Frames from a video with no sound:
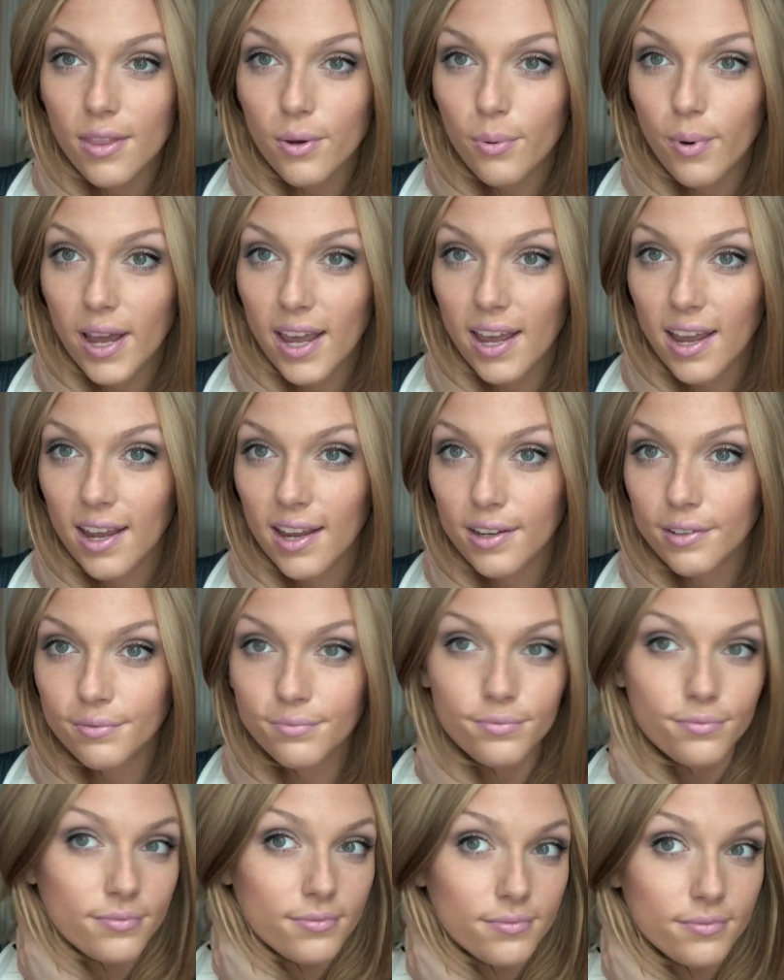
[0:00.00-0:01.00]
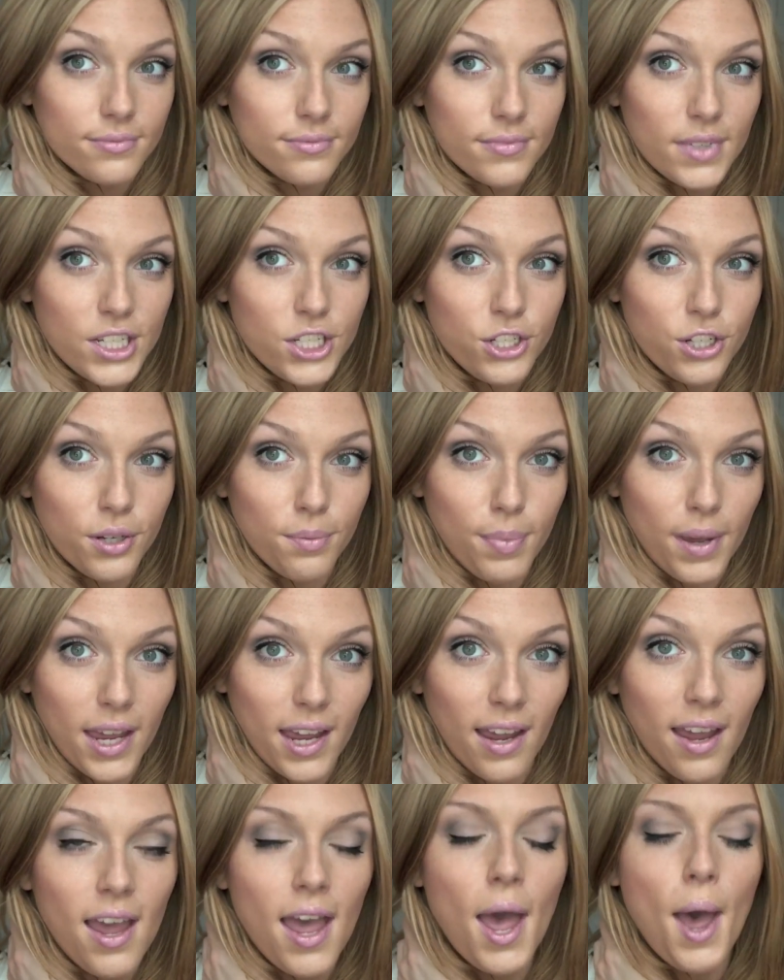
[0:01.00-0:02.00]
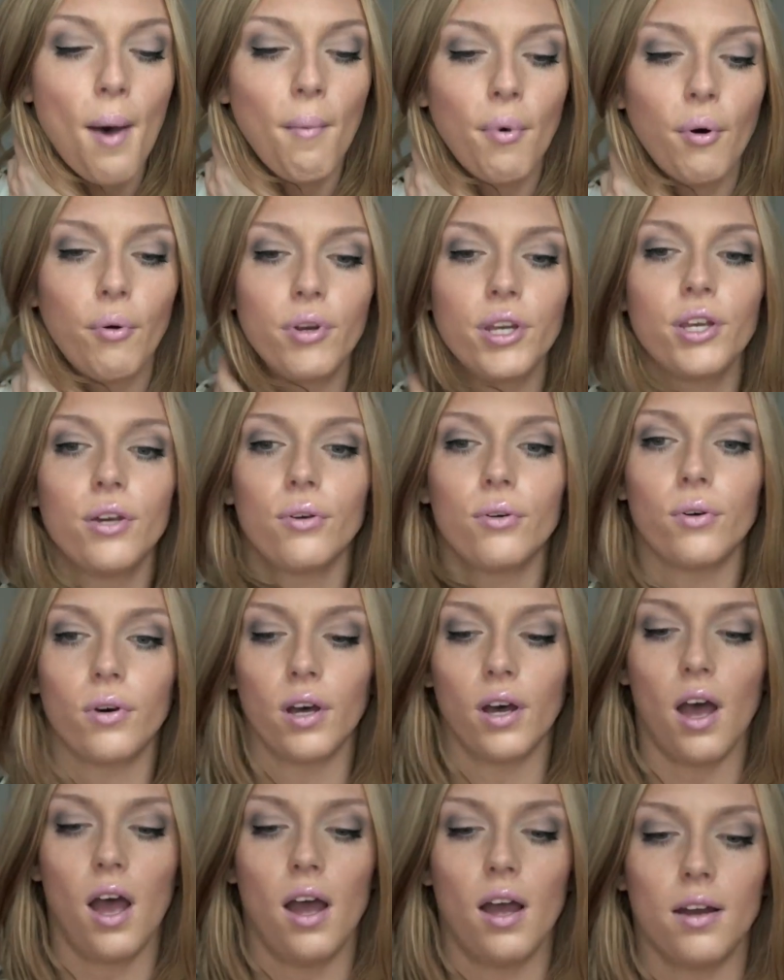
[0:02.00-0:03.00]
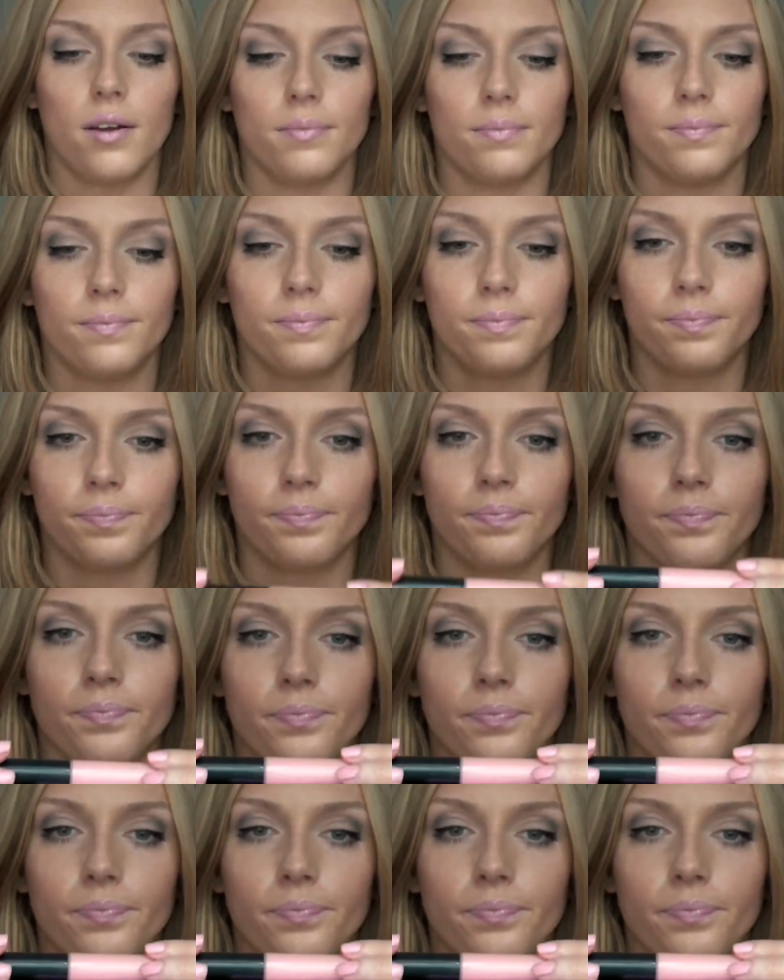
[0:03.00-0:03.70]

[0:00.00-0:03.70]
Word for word: the way it should be, but when you um,